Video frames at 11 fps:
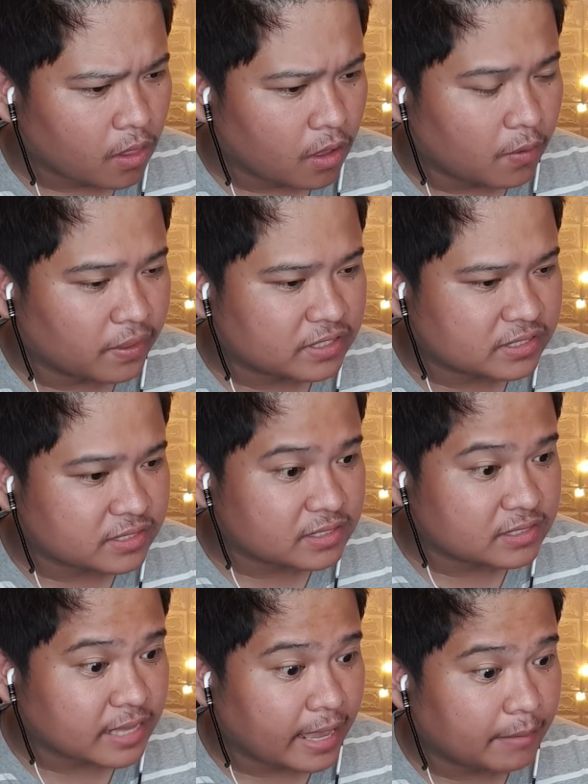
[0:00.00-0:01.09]
Oh, it's the
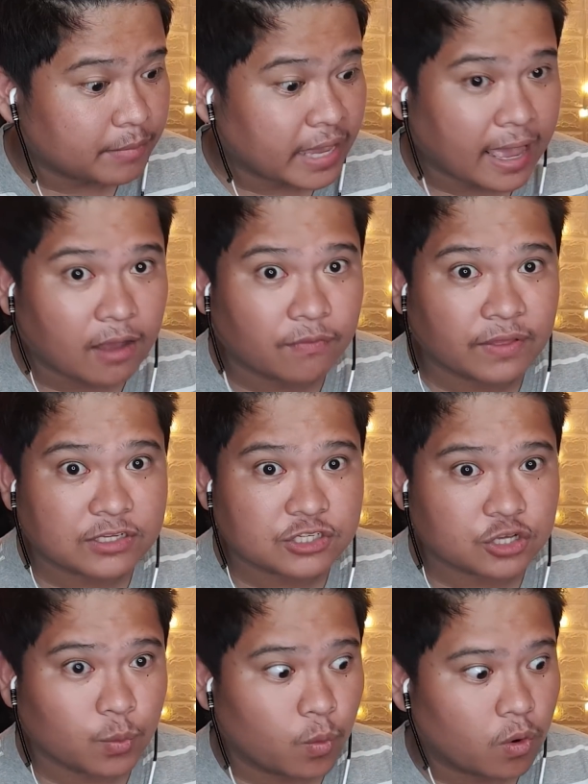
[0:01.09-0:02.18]
same gown that
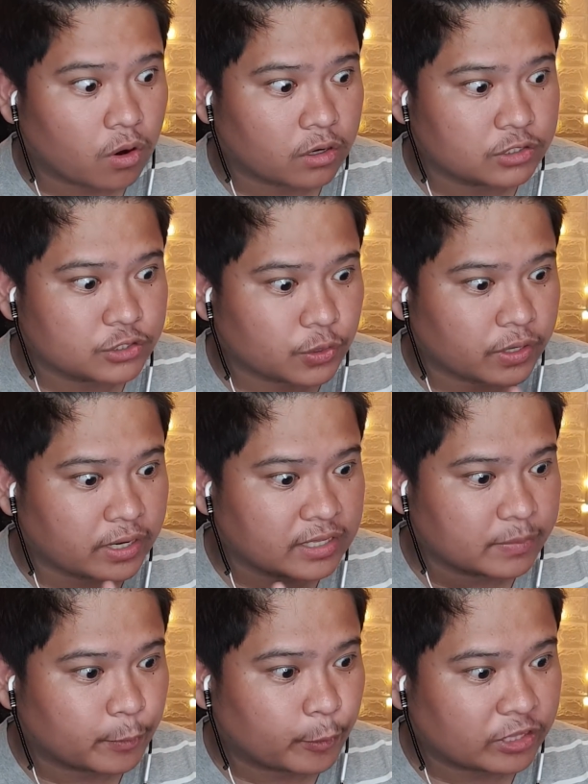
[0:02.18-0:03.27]
she wore during
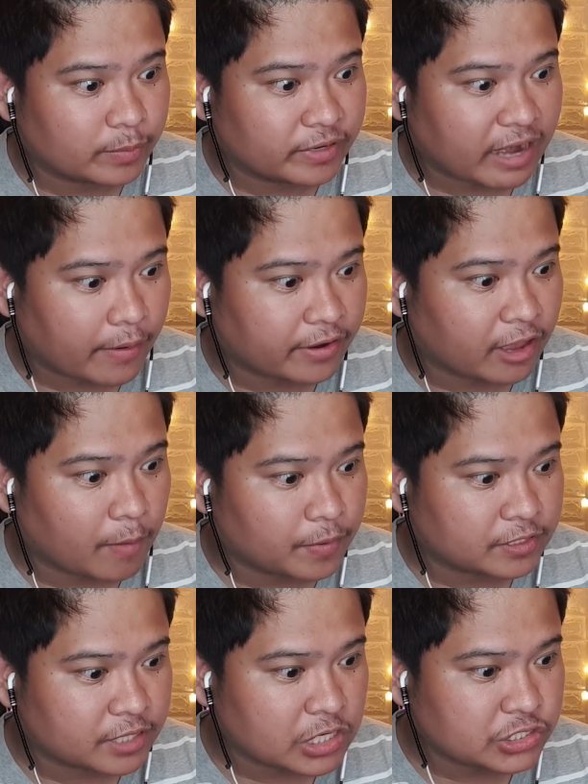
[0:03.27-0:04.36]
the preliminary
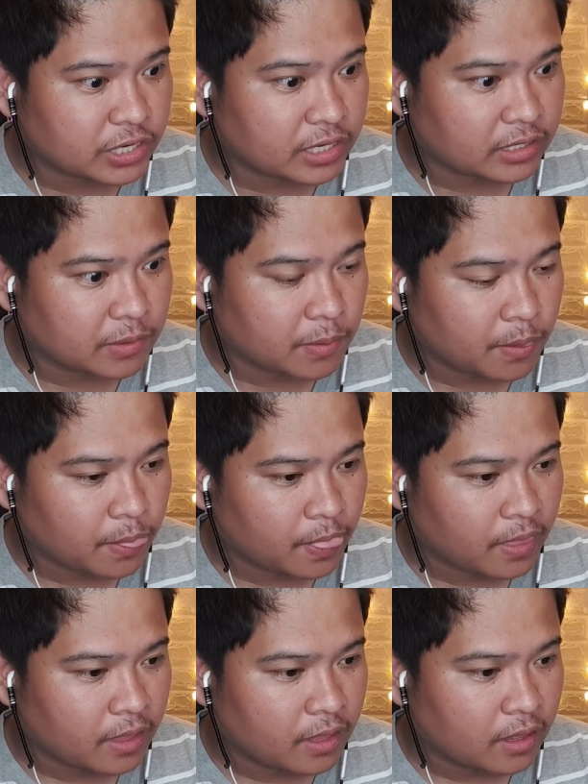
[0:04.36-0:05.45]
competition.
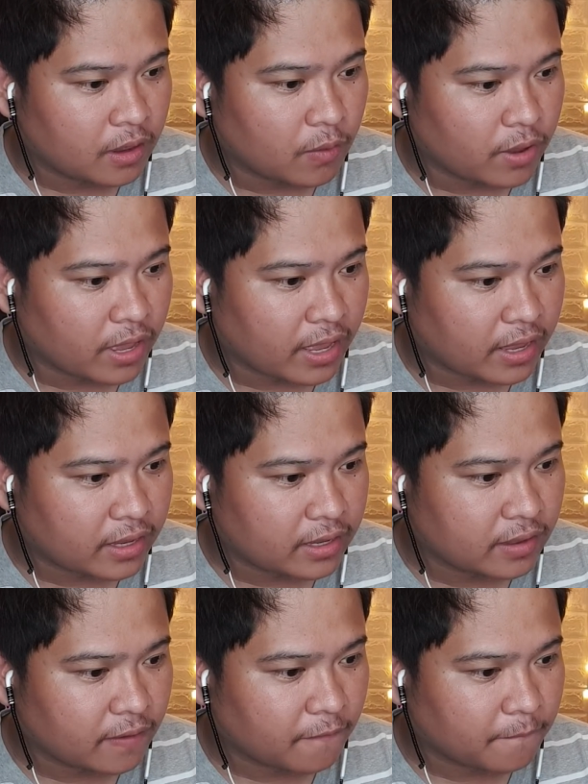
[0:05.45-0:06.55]
Okay.
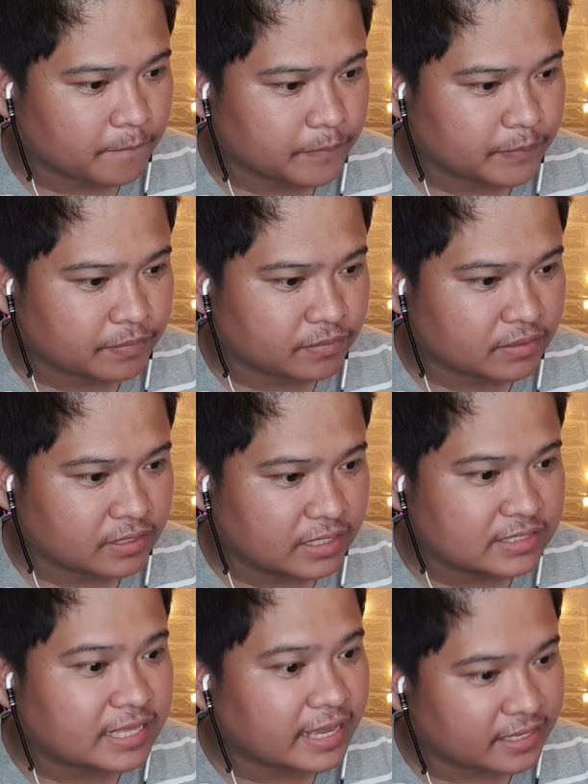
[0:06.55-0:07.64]

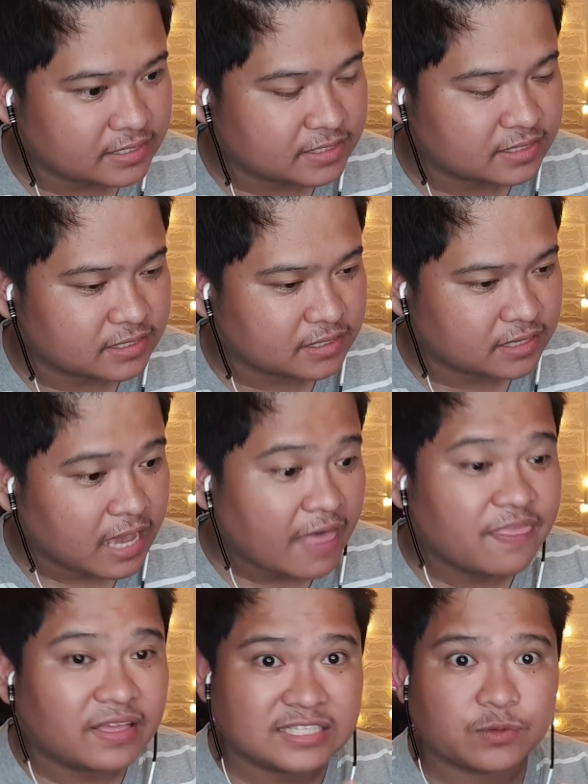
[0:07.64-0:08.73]
That's nice.
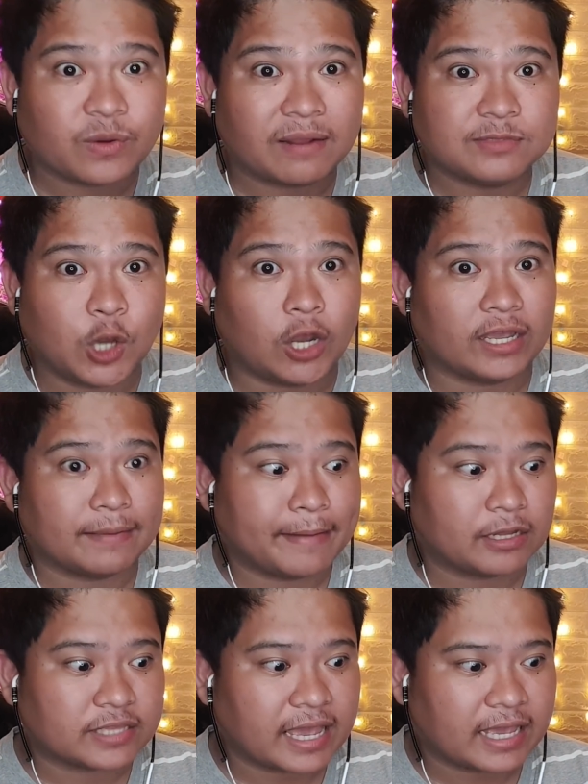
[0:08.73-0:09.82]
This is what I'm talking
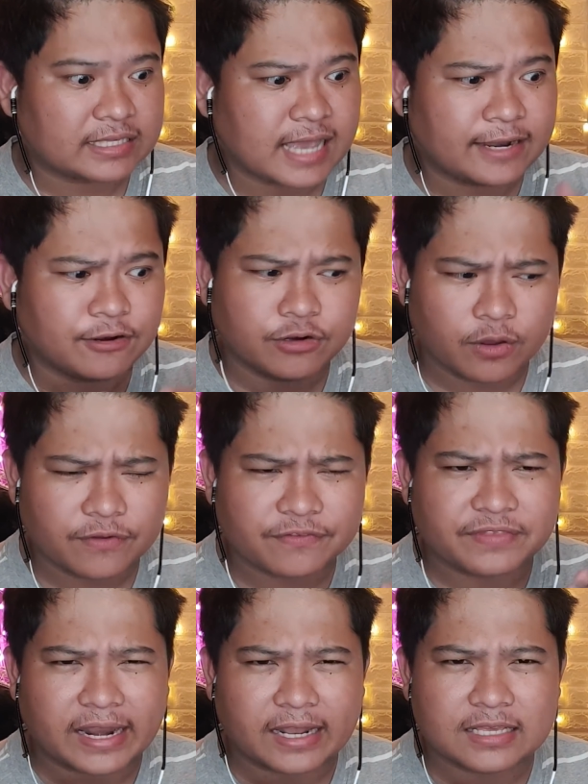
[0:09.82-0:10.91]
about, guys. I don't know
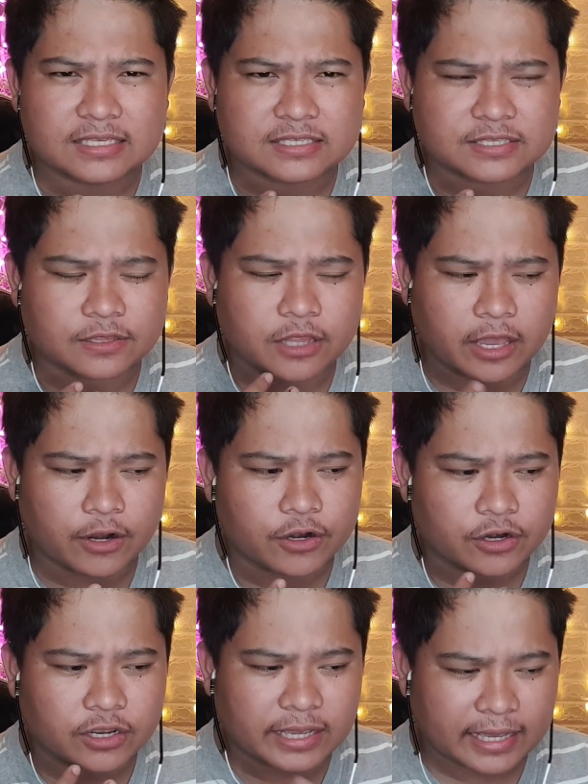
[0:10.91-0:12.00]
if that is
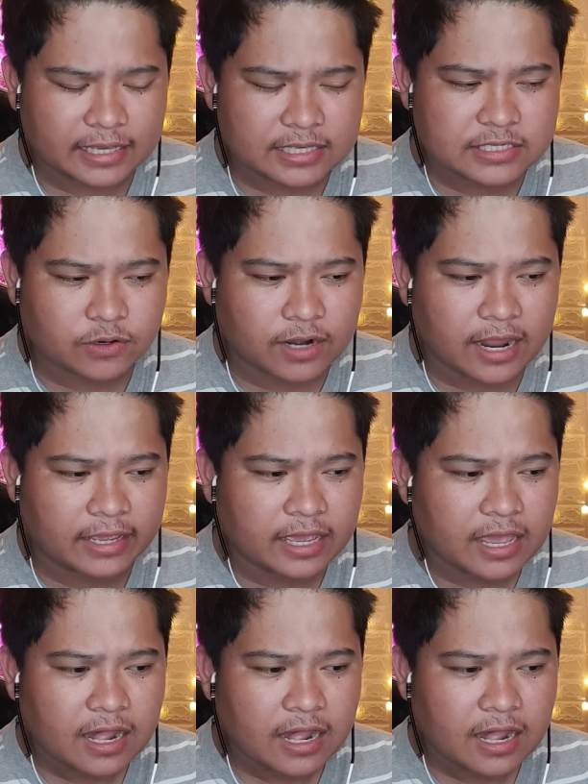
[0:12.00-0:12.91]
their case or like